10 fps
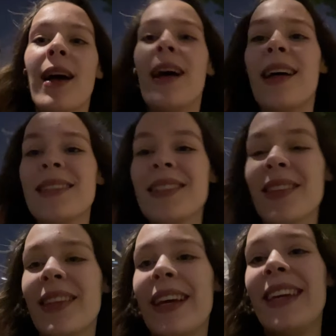And
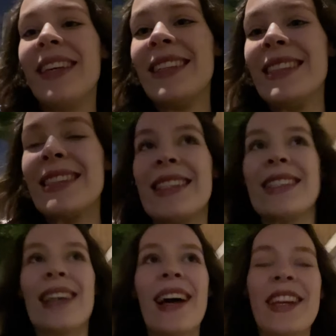they
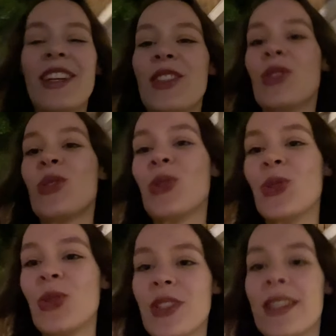decided
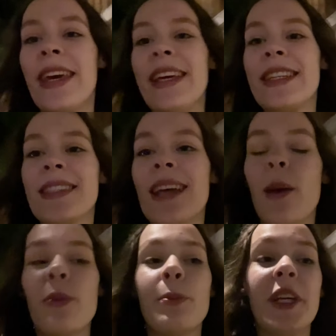to take
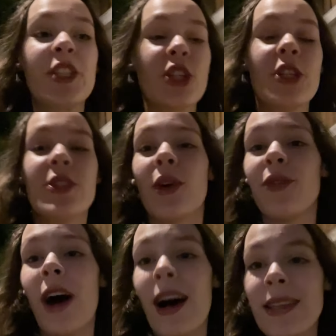some pictures of
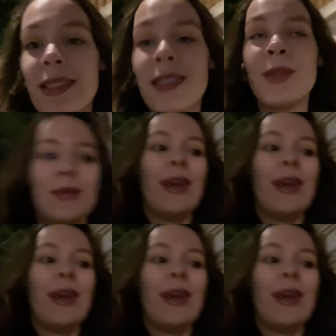us